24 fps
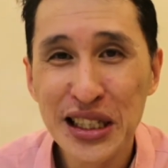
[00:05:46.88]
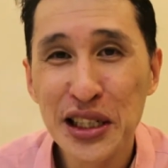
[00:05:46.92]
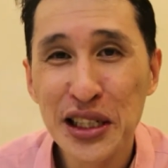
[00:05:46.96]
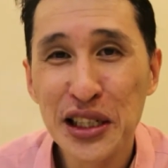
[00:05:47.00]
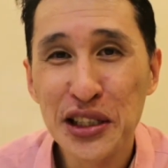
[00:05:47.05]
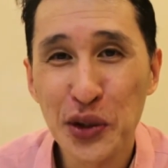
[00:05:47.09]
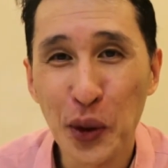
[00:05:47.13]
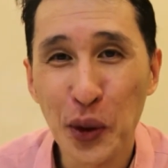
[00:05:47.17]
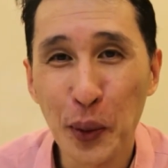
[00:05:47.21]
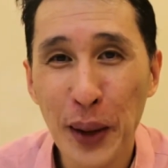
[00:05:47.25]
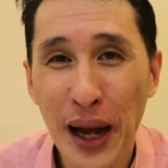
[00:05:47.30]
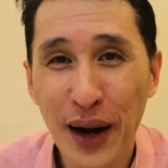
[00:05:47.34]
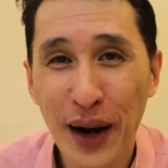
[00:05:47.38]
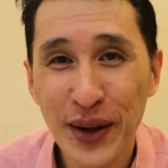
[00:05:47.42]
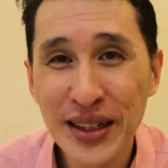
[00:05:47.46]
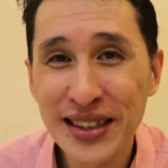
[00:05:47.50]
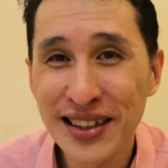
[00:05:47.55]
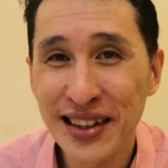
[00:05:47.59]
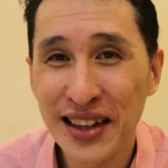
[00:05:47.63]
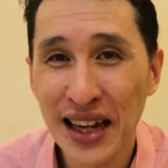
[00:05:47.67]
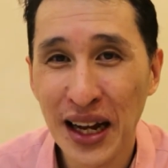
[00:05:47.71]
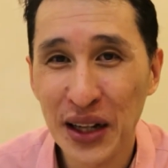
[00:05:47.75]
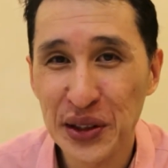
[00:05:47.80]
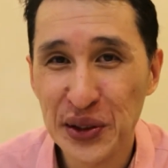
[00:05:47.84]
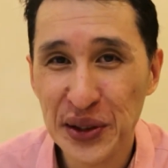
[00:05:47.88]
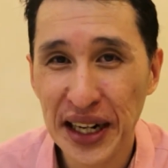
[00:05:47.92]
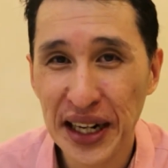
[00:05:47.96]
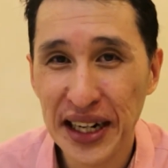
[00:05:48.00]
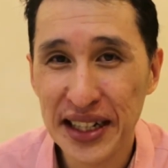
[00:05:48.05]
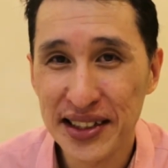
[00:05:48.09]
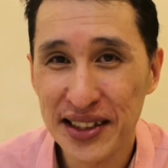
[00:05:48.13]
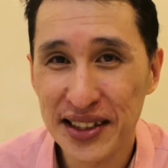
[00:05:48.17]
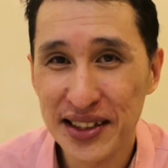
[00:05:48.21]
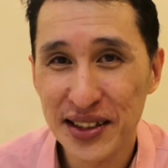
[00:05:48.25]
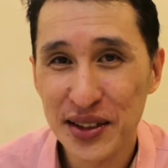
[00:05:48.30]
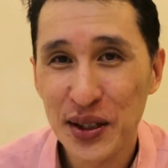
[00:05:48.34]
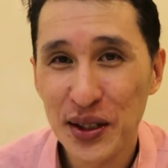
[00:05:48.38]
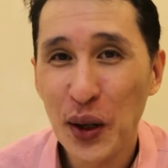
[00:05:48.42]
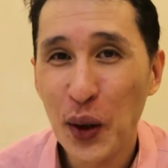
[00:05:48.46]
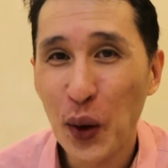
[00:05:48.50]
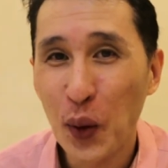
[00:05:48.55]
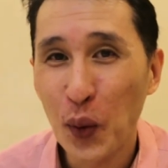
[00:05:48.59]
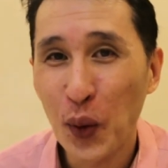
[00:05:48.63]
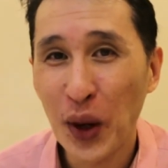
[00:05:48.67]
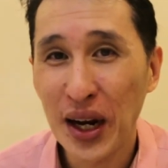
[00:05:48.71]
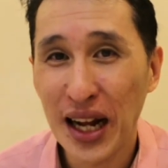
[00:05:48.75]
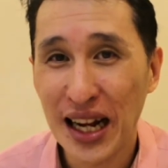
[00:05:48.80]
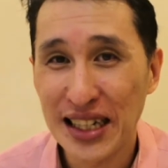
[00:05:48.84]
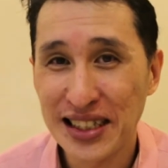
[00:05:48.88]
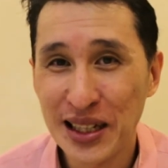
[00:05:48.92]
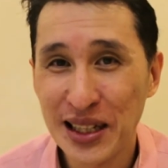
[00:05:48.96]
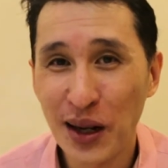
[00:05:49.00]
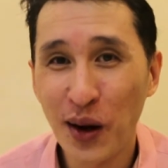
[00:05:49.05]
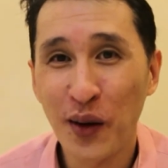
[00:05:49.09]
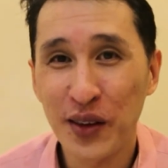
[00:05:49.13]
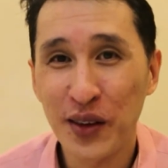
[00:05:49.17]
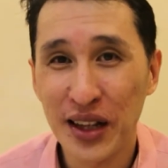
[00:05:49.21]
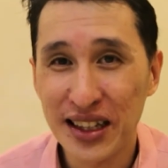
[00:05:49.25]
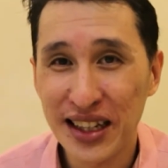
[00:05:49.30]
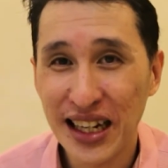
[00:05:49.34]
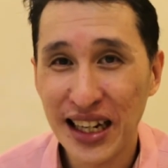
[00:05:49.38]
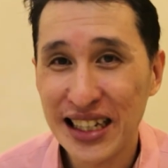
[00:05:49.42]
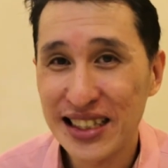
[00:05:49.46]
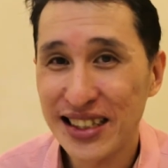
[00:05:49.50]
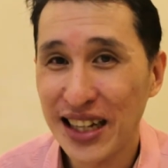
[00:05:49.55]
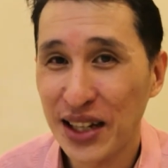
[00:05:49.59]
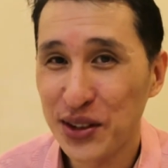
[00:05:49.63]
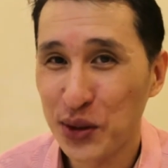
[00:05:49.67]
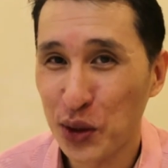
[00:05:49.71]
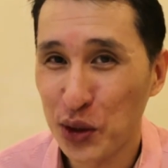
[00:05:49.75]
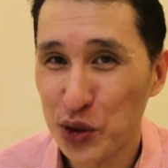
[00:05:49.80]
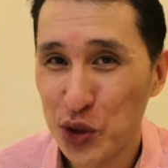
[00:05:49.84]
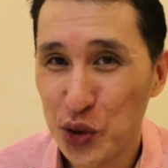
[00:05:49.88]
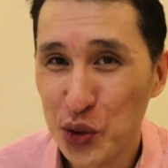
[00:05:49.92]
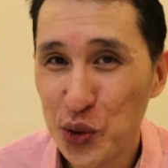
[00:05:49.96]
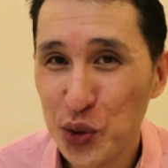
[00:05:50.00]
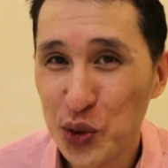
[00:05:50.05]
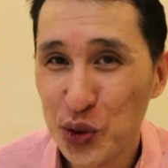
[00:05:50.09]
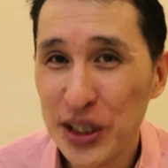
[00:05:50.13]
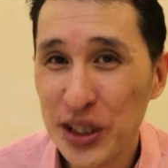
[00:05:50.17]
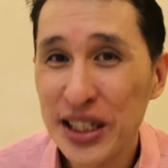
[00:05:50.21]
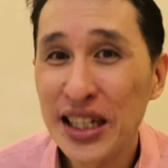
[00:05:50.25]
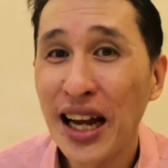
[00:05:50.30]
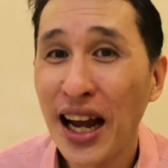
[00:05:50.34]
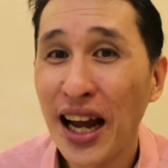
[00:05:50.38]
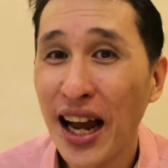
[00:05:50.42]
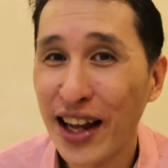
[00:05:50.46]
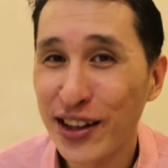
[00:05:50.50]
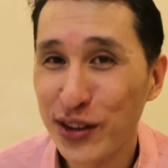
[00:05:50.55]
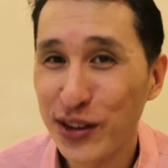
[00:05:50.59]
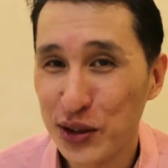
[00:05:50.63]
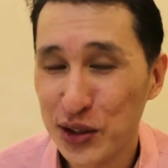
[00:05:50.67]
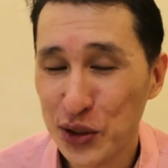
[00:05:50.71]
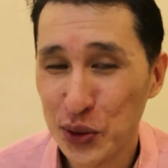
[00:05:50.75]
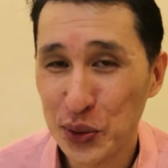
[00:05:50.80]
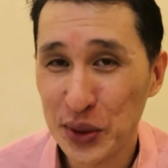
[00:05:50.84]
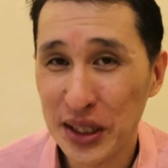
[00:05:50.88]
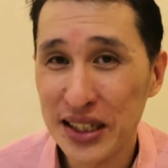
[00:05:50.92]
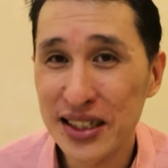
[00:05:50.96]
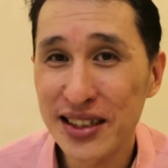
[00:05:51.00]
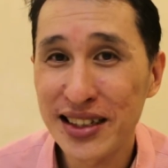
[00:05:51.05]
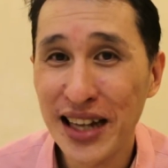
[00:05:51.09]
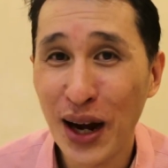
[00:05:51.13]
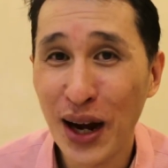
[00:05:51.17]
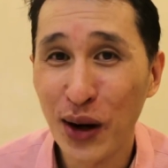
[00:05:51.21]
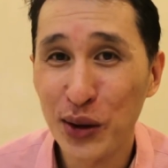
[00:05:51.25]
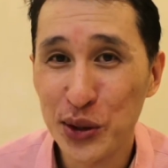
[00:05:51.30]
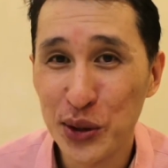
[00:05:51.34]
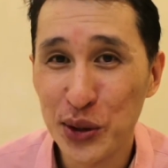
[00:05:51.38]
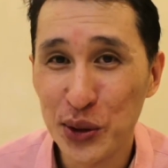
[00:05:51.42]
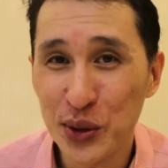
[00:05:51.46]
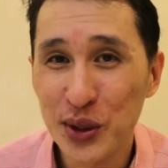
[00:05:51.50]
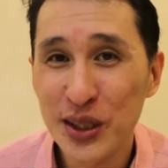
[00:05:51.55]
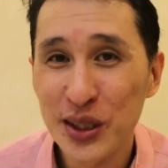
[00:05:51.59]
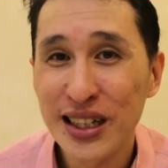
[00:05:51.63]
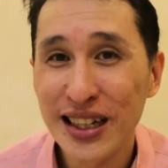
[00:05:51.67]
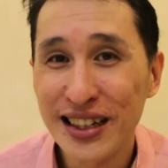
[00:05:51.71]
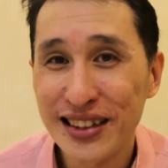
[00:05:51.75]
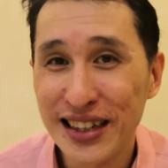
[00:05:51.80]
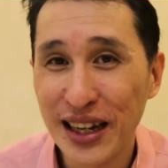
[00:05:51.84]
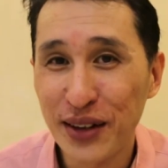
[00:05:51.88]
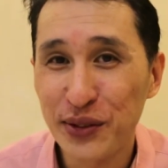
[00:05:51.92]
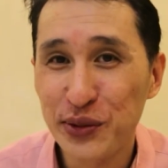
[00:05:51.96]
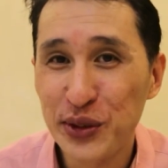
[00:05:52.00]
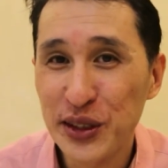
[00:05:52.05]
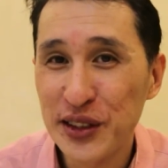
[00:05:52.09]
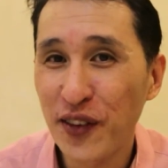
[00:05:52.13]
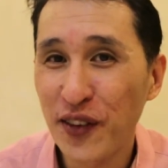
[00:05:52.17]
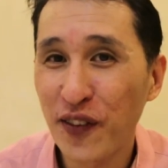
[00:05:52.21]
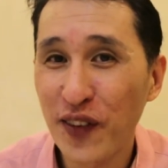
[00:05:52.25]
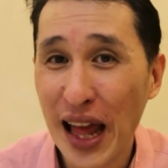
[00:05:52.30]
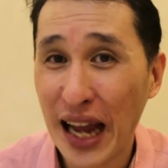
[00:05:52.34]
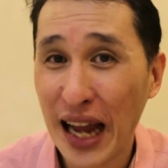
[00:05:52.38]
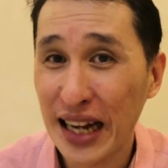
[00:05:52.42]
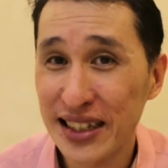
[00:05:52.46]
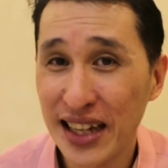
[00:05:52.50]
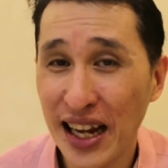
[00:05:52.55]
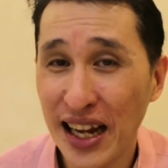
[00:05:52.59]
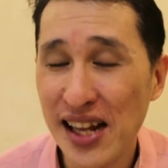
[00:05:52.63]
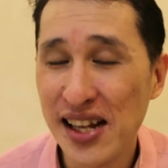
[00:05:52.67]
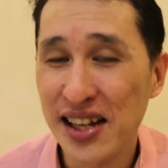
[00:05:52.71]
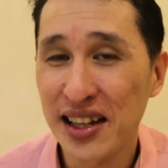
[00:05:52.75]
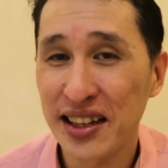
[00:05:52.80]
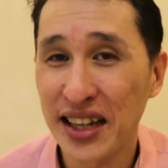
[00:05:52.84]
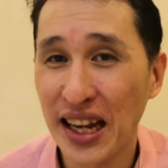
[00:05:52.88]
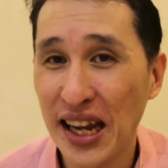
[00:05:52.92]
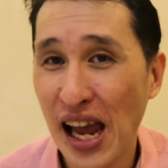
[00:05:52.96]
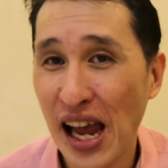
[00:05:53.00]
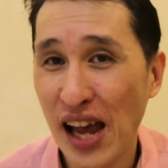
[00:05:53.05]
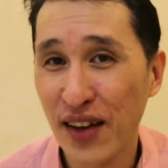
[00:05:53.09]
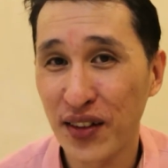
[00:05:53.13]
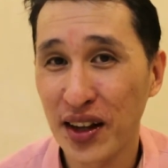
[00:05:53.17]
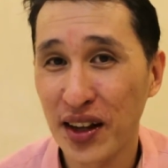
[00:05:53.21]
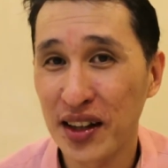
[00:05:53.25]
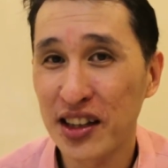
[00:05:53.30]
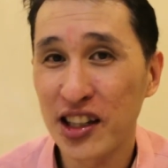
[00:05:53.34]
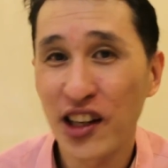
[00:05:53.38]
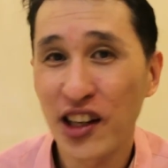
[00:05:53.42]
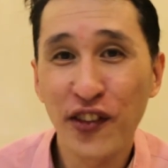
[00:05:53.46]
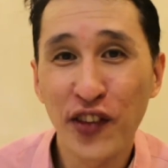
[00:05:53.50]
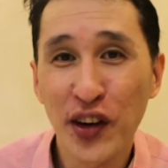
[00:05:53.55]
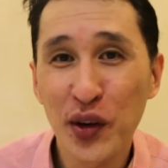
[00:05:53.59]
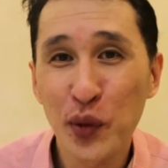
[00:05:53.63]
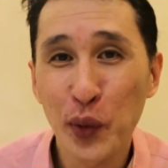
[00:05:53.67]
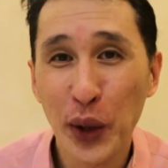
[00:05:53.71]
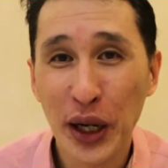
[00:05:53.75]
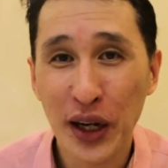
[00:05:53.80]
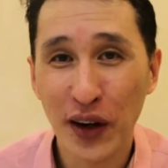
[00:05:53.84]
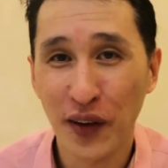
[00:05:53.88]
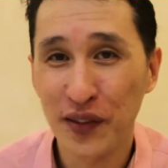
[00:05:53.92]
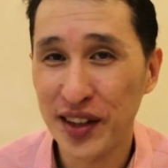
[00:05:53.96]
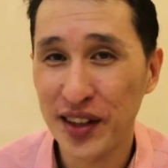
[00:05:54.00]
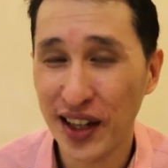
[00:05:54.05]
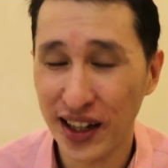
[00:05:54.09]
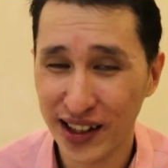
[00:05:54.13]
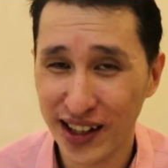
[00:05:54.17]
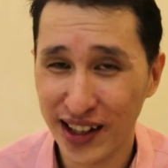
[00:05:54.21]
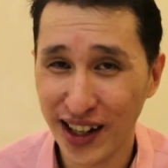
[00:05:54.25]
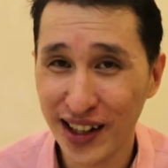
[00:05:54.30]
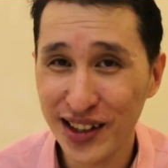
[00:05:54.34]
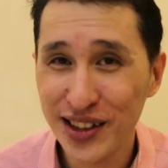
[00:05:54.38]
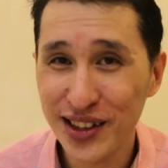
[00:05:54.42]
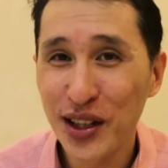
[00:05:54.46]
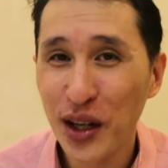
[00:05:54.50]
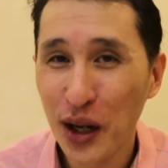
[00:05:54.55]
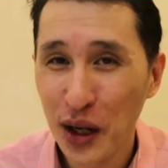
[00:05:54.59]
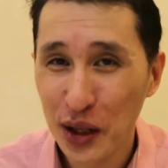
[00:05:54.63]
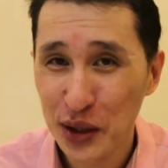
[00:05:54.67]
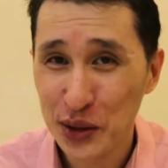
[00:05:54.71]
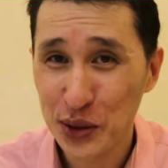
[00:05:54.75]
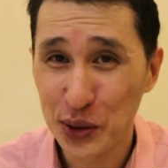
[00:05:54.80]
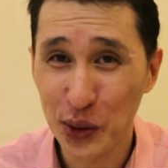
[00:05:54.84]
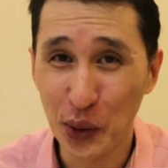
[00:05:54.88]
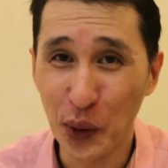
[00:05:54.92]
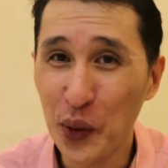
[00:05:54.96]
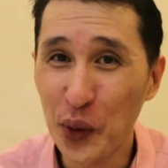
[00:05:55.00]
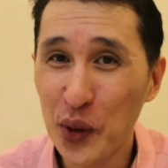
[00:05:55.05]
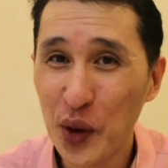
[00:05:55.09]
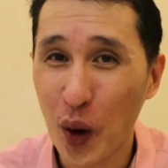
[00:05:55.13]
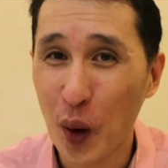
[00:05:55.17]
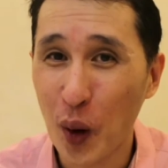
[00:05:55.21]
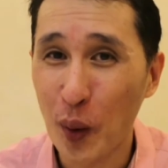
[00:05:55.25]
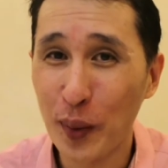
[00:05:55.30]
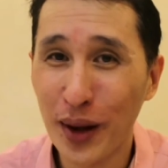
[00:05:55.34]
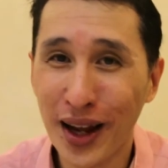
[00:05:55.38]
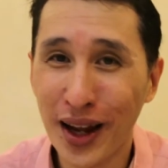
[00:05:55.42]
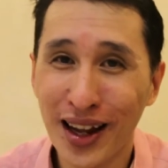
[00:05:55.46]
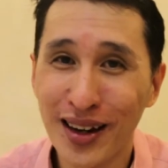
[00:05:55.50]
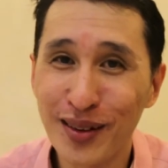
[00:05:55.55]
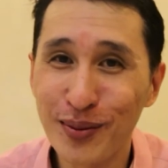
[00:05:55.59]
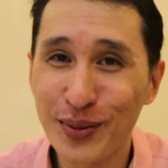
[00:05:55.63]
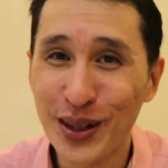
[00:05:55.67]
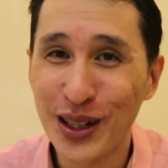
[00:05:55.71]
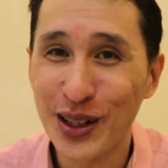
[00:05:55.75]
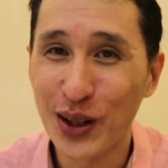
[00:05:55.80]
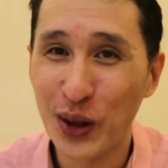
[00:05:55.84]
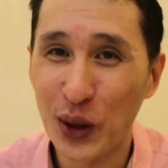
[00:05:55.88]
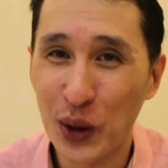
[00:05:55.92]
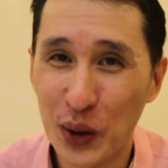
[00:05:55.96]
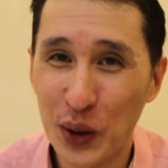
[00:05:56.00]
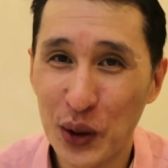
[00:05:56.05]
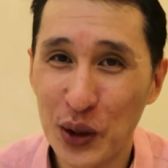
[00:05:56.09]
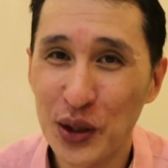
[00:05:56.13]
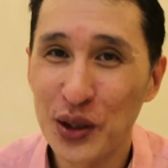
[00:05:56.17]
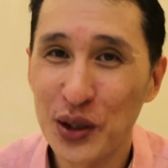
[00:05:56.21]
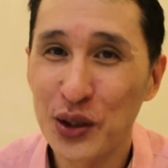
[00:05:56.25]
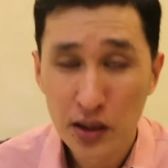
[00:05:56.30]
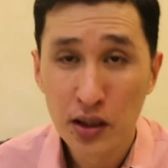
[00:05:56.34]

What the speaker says: So parents and educators, what are some of the things that your children and your students tell you that reflect that they have a different way of thinking? Do comment below.